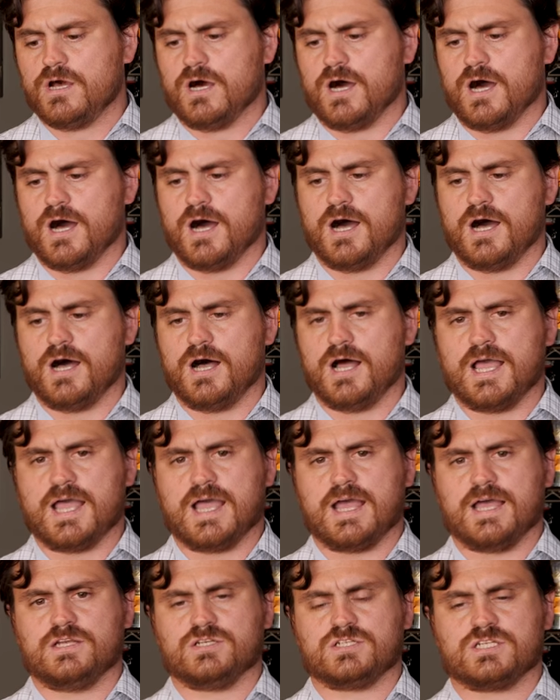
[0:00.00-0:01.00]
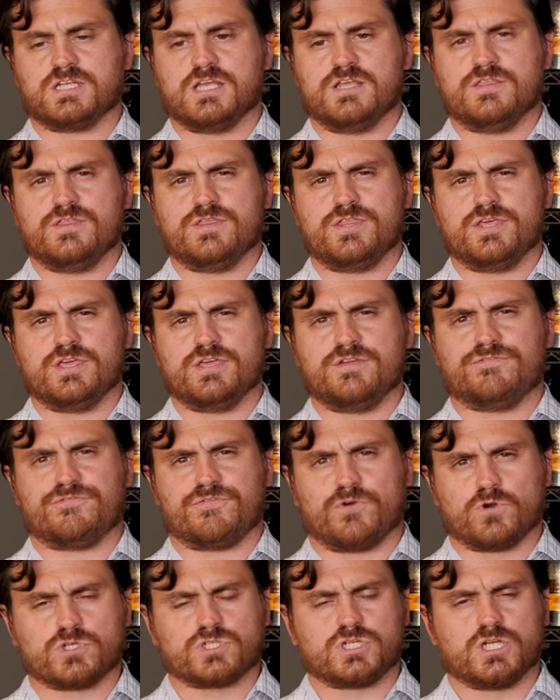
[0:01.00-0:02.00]
Uh, and in the
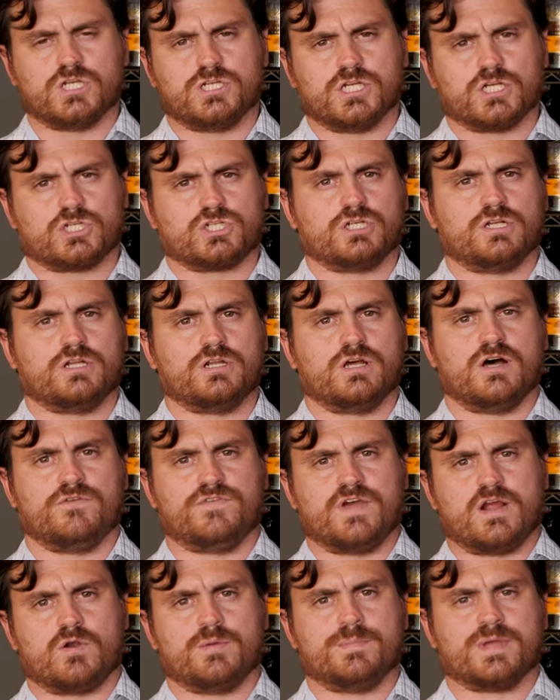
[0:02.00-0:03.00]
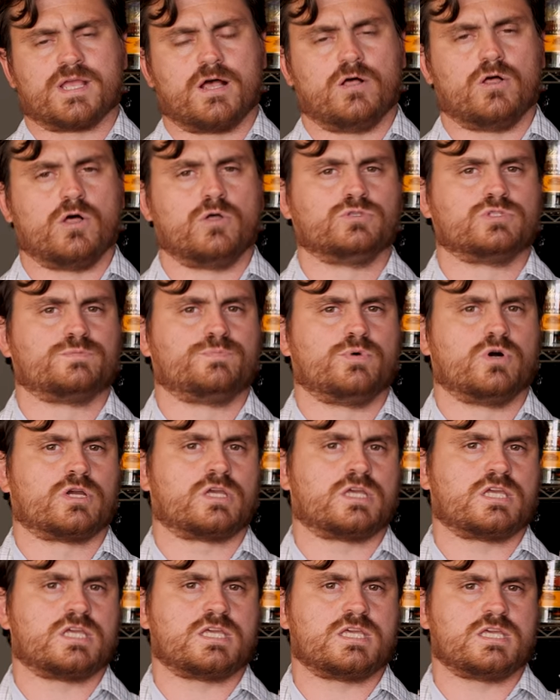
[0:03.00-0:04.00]
first edition of Harry McElhone's
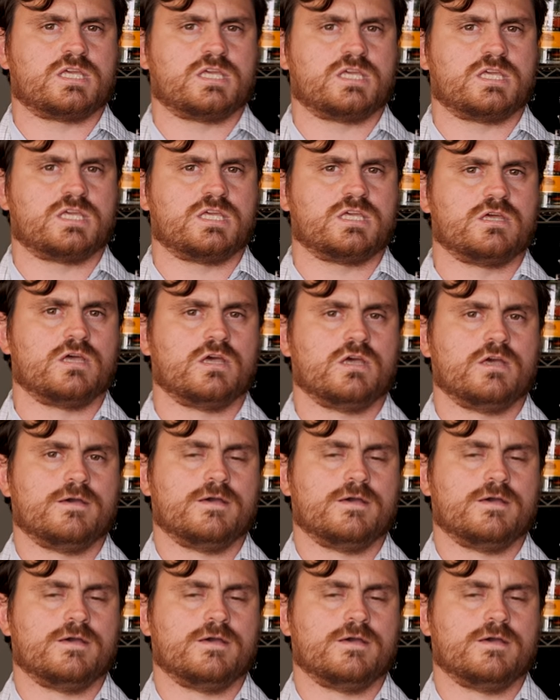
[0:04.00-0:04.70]
book, he